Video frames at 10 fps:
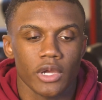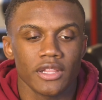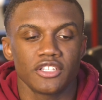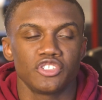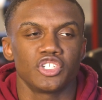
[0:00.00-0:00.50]
I
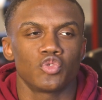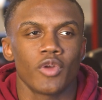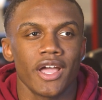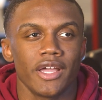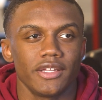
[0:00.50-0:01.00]
like to just
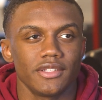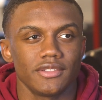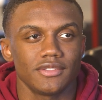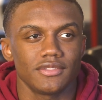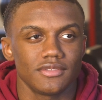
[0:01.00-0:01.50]
ride
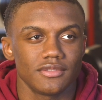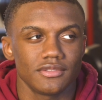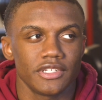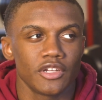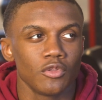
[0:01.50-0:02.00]

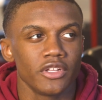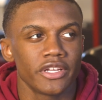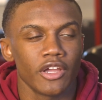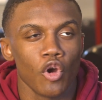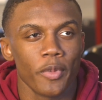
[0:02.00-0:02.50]
and go
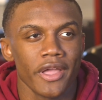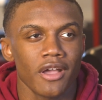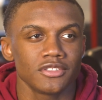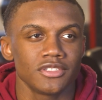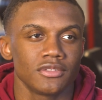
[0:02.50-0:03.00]
look at open
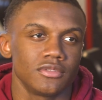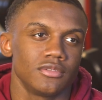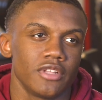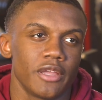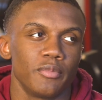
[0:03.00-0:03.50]
houses,
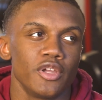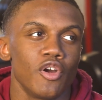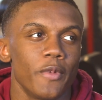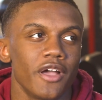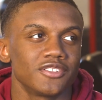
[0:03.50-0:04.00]
big
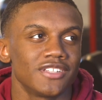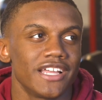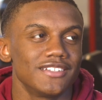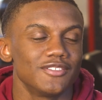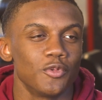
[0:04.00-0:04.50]
open houses,
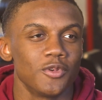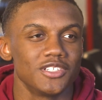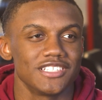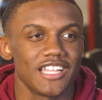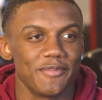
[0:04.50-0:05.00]
like the
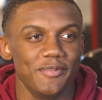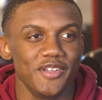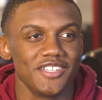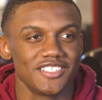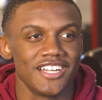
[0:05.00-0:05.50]
ones that's like
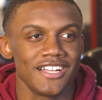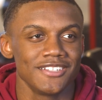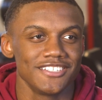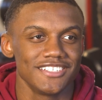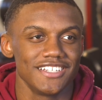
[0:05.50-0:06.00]
millions of
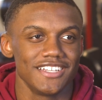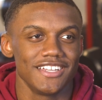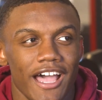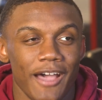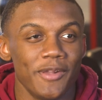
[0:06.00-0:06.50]
dollars.
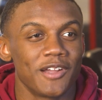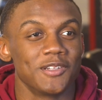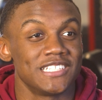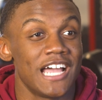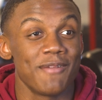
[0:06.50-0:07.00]
I'm not
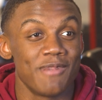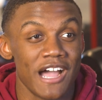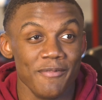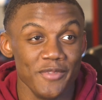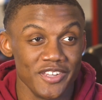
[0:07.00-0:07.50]
gonna say I
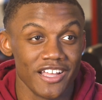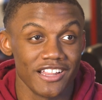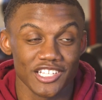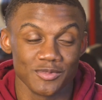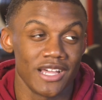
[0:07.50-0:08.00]
buy a $1 million
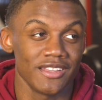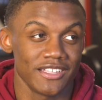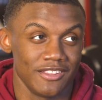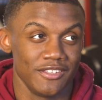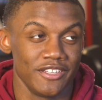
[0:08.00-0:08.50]
house, but I
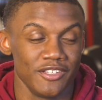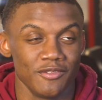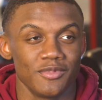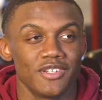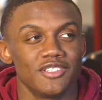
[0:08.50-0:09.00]
like to look at
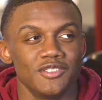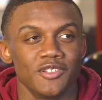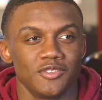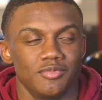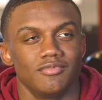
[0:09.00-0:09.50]
them because, you
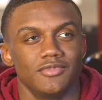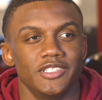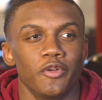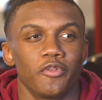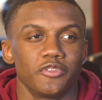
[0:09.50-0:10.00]
know,
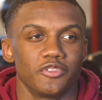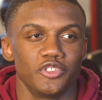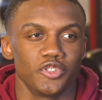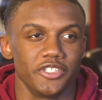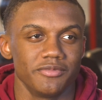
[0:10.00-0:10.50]
it don't hurt to
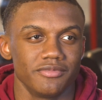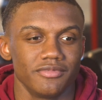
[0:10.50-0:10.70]
dream.